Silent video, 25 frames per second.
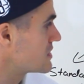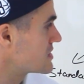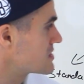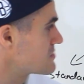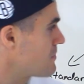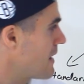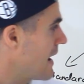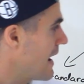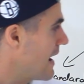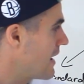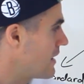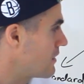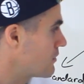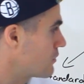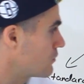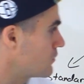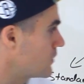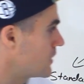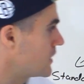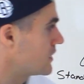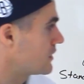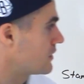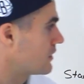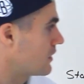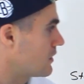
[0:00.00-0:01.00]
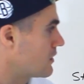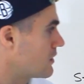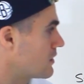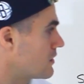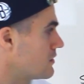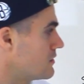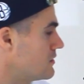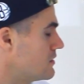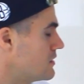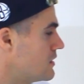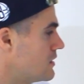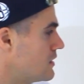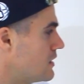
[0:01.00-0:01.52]
this pathway
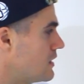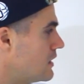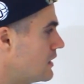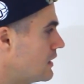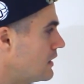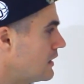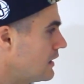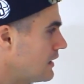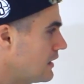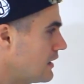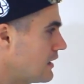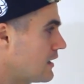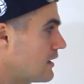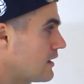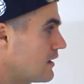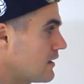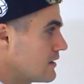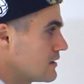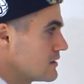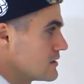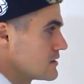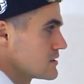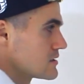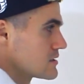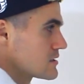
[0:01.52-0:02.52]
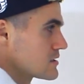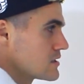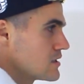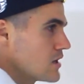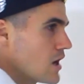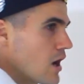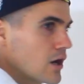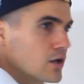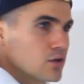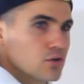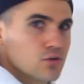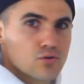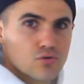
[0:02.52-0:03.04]
here is
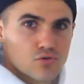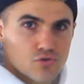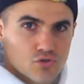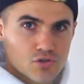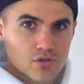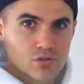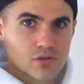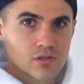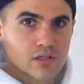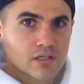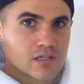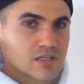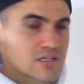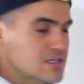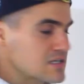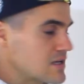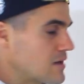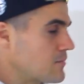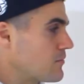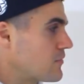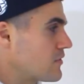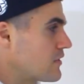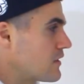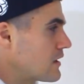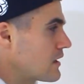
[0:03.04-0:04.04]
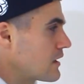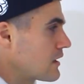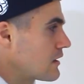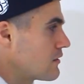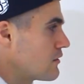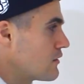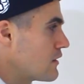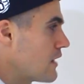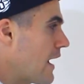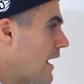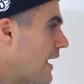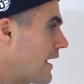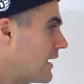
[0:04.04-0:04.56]
not usually something
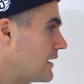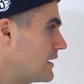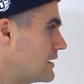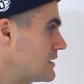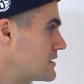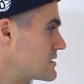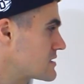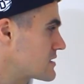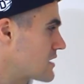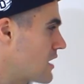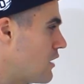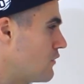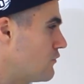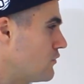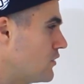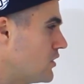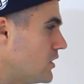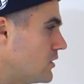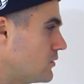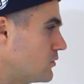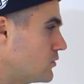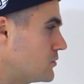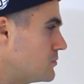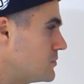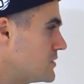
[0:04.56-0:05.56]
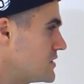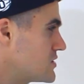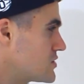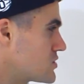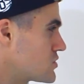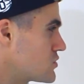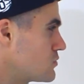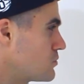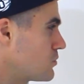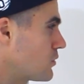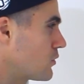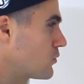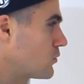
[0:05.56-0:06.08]
that is covered. It would be
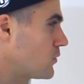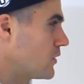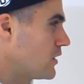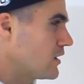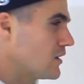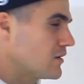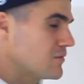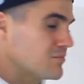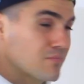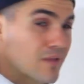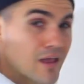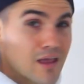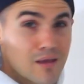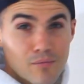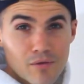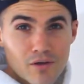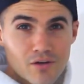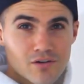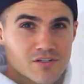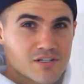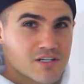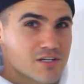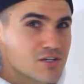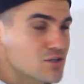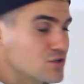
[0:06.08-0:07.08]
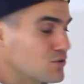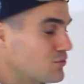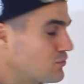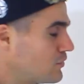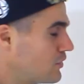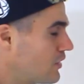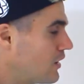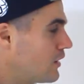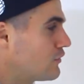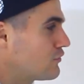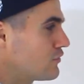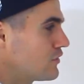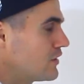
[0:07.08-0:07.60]
super weird. Maybe your teacher will
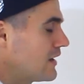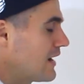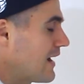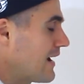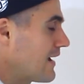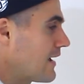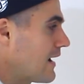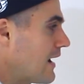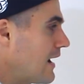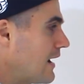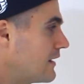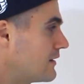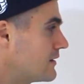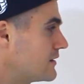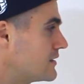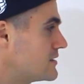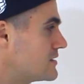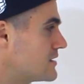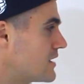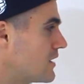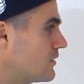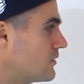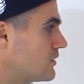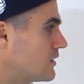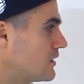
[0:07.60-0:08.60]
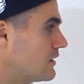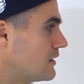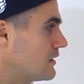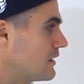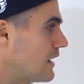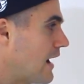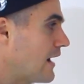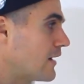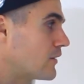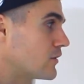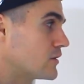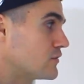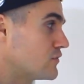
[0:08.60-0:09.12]
cover it. I highly doubt it.
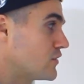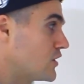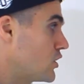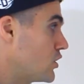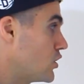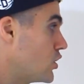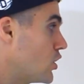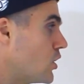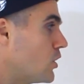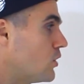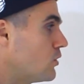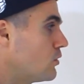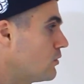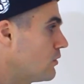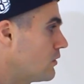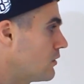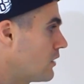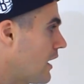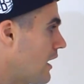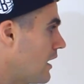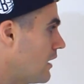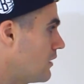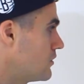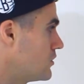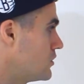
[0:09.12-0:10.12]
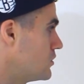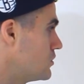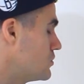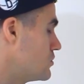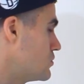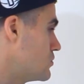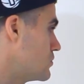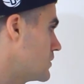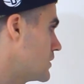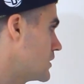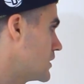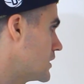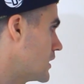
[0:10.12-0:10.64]
I don't even know how
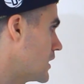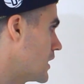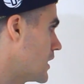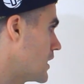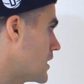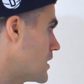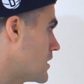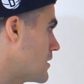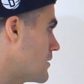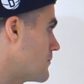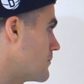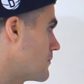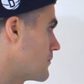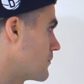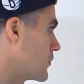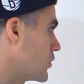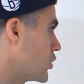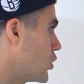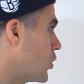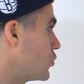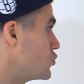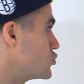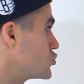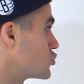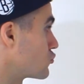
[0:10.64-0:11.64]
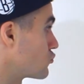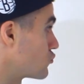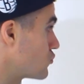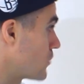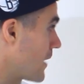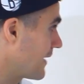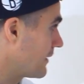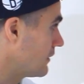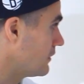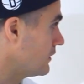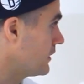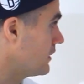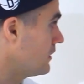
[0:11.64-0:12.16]
you would um, go
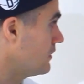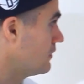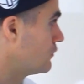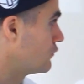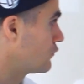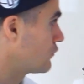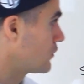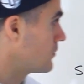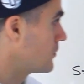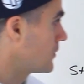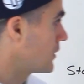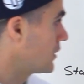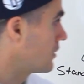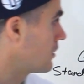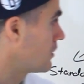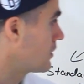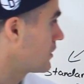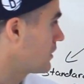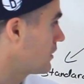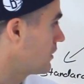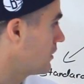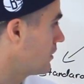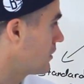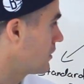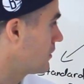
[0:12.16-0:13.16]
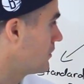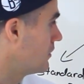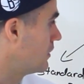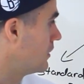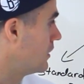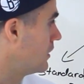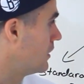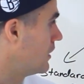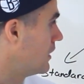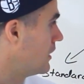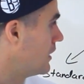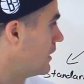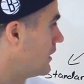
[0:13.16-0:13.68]
directly from here to here.
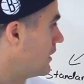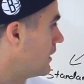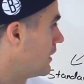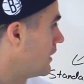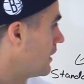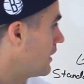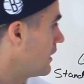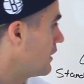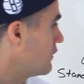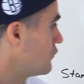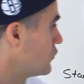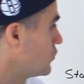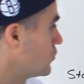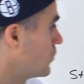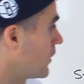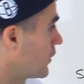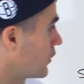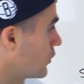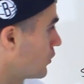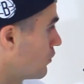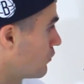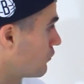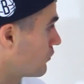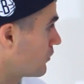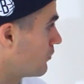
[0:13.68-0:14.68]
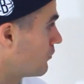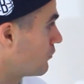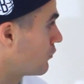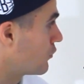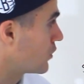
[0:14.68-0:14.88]
If you want to go from